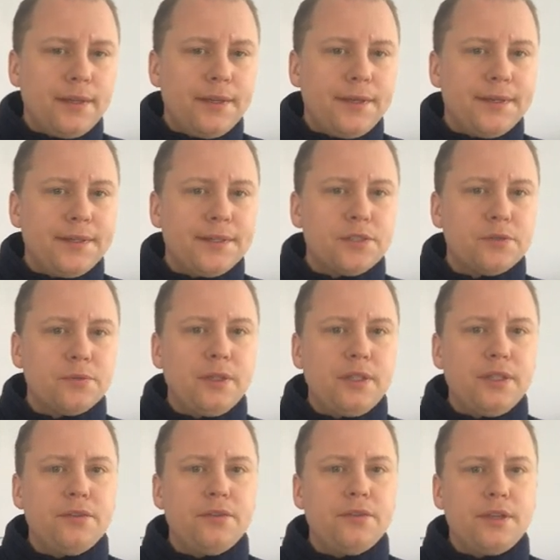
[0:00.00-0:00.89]
is
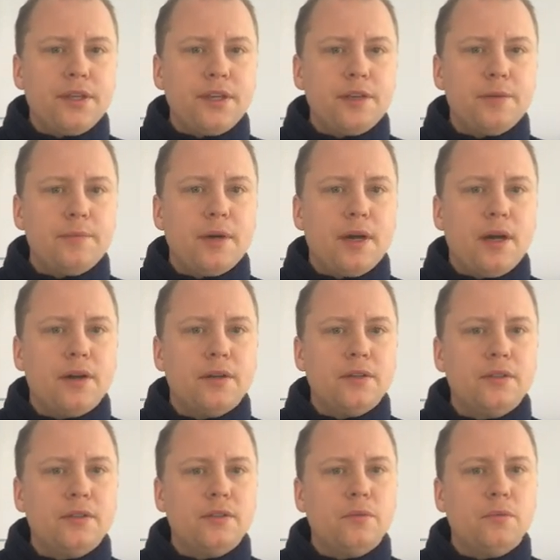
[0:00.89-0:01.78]
really think
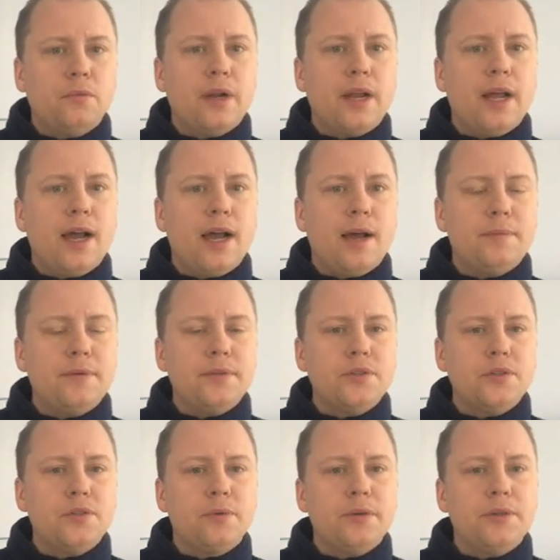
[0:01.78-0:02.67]
about what
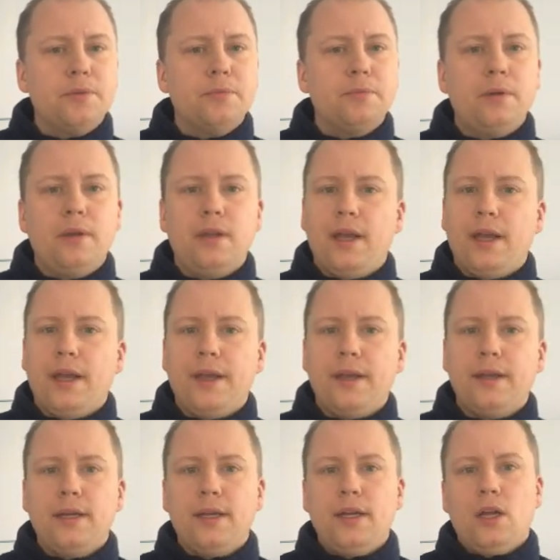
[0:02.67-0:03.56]
happens when you play